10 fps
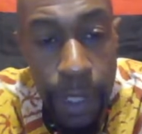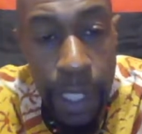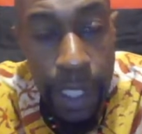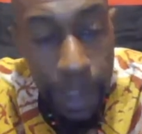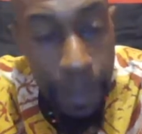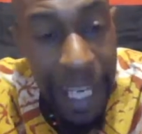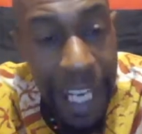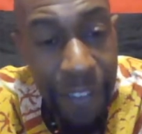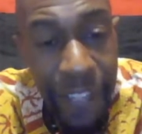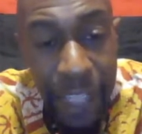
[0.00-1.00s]
The
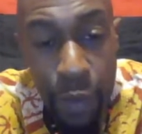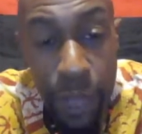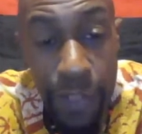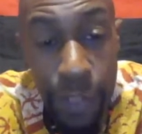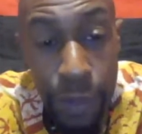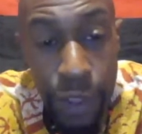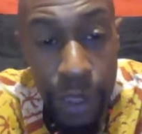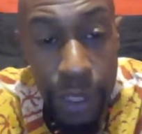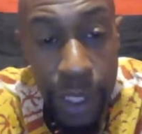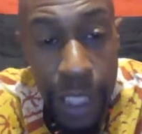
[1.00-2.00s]
Pan-African Revolution
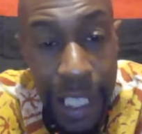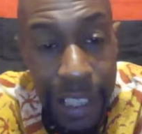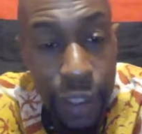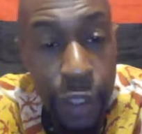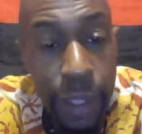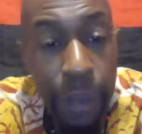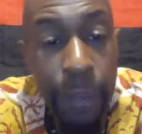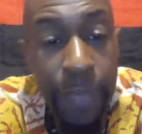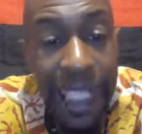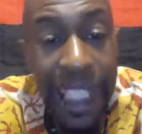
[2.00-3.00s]
is going to
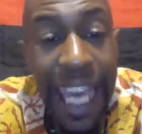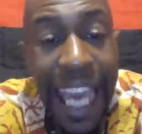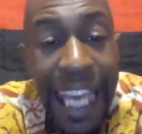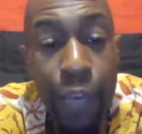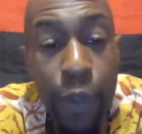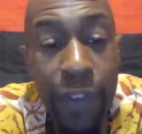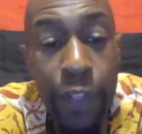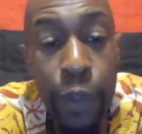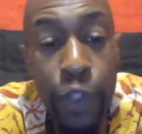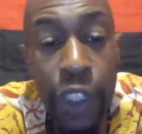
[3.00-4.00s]
be a
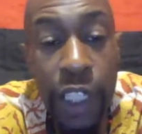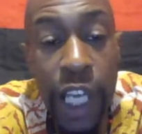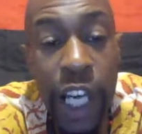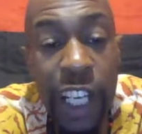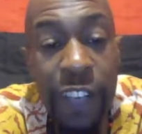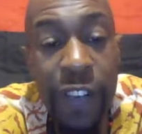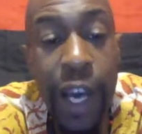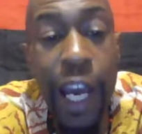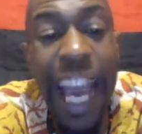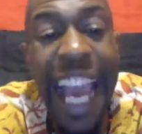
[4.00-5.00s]
revolution of
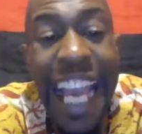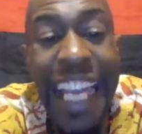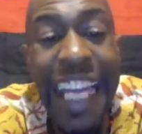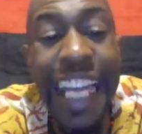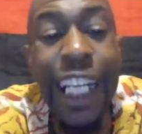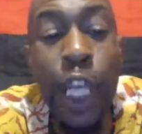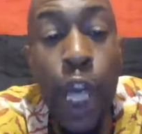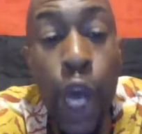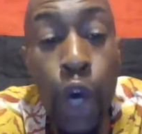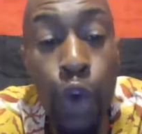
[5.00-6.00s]
a
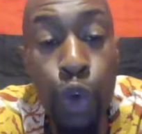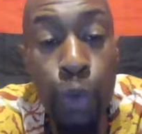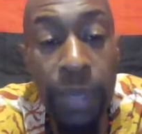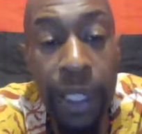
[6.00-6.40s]
globe.